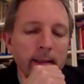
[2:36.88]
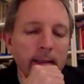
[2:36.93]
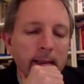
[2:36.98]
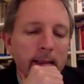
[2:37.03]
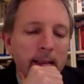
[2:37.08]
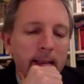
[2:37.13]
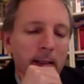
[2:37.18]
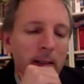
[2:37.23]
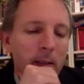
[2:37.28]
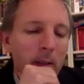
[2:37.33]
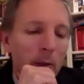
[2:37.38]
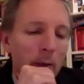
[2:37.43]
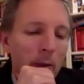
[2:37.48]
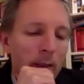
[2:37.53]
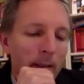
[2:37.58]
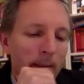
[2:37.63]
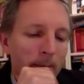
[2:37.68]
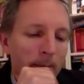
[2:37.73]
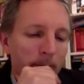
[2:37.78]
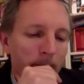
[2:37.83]
So
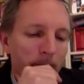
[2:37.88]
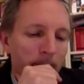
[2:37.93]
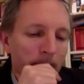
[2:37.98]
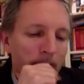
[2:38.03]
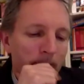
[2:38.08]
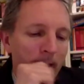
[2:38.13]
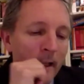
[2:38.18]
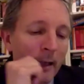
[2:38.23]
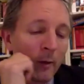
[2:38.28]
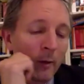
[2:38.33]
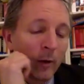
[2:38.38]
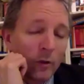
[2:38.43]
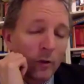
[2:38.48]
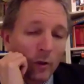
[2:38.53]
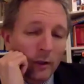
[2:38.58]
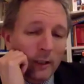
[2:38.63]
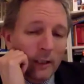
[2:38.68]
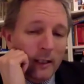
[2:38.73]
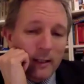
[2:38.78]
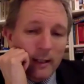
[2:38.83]
yeah, but
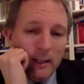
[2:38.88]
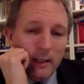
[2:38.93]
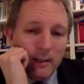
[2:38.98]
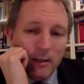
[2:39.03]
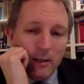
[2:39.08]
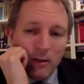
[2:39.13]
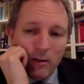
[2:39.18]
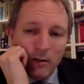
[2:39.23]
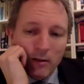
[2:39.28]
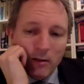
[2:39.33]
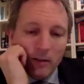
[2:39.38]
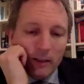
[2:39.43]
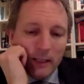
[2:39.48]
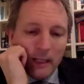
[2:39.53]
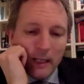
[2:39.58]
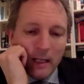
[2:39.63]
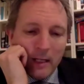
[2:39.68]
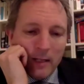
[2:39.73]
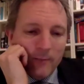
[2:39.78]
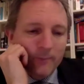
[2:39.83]
all these things are,
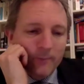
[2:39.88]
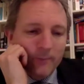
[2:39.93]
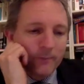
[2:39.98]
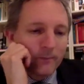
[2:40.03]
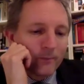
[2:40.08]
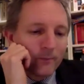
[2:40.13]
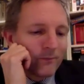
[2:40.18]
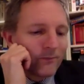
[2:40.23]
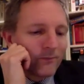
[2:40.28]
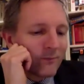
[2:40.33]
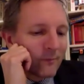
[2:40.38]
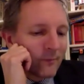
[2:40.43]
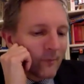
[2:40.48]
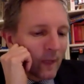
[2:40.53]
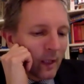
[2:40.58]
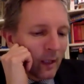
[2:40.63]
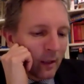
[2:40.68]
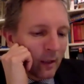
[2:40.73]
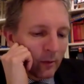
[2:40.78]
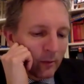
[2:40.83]
again,
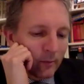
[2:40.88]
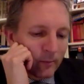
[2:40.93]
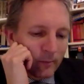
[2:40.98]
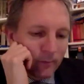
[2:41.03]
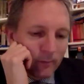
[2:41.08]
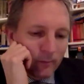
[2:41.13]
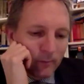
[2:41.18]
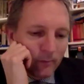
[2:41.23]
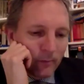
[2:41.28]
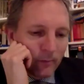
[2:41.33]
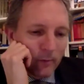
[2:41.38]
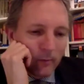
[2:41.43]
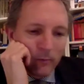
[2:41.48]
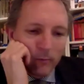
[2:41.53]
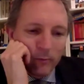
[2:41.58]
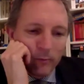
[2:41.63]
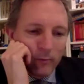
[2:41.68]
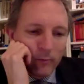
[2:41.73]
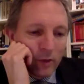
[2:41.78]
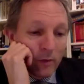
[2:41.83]
you know,
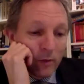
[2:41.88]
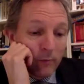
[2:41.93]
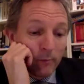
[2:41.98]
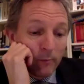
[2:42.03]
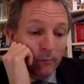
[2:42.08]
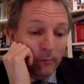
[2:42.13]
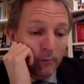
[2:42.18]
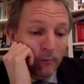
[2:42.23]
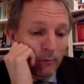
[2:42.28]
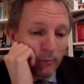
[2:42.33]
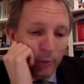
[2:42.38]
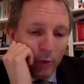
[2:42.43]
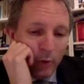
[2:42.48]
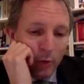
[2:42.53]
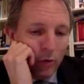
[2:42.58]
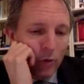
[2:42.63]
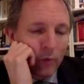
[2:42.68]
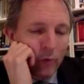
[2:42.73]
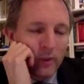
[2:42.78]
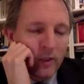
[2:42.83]
just
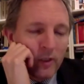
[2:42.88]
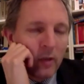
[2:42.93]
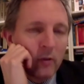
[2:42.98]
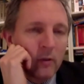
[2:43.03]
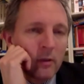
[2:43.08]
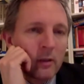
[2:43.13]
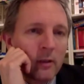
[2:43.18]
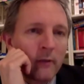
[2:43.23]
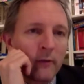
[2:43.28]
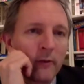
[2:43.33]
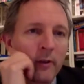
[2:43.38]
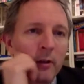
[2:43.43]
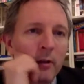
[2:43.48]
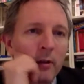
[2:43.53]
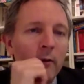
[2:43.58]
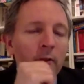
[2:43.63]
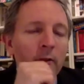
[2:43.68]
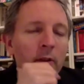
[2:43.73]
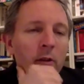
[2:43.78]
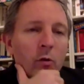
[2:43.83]
pure results of
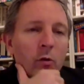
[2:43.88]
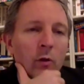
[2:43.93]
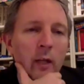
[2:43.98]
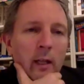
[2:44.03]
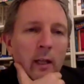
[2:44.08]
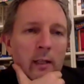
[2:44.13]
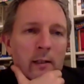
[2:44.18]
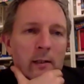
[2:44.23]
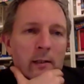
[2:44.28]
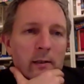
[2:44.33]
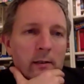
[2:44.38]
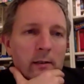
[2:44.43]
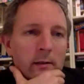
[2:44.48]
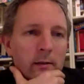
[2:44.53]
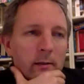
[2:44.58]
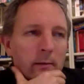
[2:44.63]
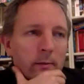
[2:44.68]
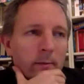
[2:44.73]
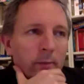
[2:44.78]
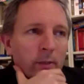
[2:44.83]
the
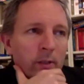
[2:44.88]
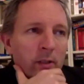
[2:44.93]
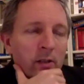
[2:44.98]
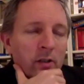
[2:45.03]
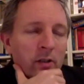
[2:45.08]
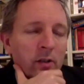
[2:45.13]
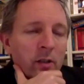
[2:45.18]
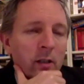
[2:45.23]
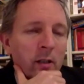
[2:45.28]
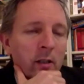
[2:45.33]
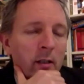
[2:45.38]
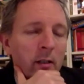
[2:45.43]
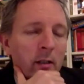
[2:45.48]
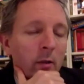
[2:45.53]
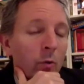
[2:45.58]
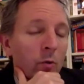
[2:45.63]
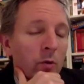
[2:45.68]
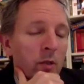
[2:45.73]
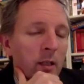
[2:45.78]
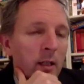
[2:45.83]
UK's position in the
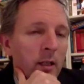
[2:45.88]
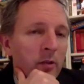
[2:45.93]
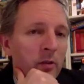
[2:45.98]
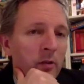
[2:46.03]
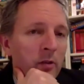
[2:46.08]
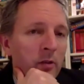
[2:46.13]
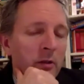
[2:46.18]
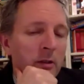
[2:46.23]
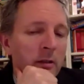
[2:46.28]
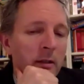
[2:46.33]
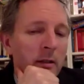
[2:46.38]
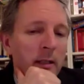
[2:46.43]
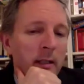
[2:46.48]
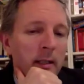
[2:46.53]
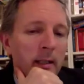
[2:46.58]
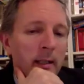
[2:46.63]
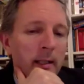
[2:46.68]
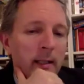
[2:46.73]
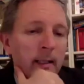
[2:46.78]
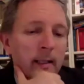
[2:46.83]
negotiations.
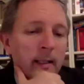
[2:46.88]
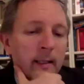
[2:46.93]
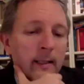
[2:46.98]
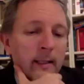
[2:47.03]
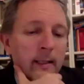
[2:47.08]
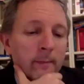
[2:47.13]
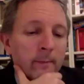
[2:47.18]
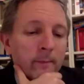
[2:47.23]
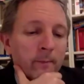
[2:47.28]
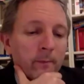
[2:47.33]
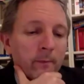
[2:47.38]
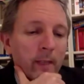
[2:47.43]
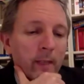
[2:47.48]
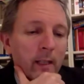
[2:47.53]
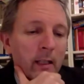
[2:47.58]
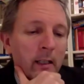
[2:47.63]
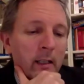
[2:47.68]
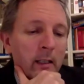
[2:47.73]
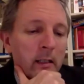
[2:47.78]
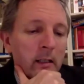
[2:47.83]

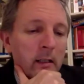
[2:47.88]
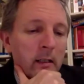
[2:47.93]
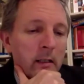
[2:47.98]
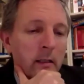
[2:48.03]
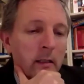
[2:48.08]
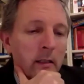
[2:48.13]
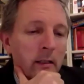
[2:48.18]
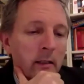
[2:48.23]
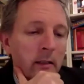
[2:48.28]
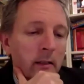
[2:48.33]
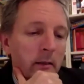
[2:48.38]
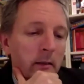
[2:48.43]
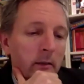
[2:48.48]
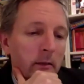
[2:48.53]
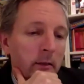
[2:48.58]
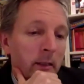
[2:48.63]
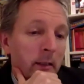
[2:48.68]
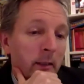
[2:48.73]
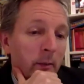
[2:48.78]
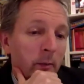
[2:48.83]

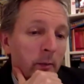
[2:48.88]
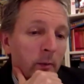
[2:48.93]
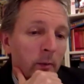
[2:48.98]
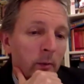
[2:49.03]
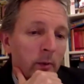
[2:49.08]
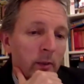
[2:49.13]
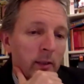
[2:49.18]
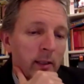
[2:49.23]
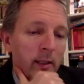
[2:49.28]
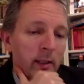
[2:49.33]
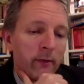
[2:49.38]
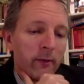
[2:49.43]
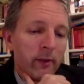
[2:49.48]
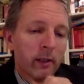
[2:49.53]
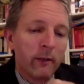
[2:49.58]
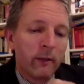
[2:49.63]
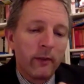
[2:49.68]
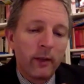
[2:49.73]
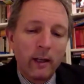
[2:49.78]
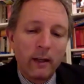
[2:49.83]
Yeah, we'll see if
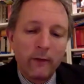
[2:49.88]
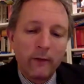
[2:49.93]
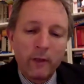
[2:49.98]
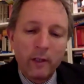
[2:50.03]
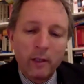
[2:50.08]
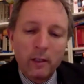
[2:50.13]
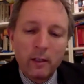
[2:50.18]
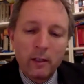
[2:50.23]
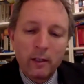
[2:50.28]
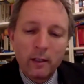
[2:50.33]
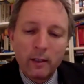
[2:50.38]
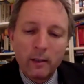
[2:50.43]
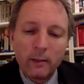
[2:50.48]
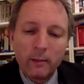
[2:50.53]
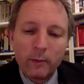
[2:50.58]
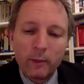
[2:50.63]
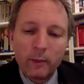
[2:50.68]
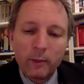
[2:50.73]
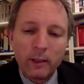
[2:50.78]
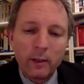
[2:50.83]
they have the
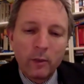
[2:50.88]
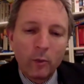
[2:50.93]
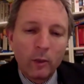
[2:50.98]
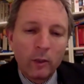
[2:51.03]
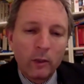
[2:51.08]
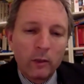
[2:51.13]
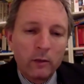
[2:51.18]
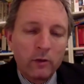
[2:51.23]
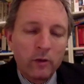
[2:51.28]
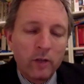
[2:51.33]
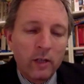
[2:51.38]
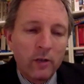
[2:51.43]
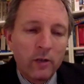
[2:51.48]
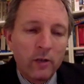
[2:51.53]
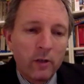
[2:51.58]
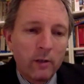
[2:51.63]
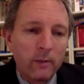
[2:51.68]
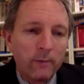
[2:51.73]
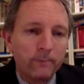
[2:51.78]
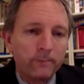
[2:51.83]
political will to change
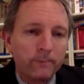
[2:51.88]
it.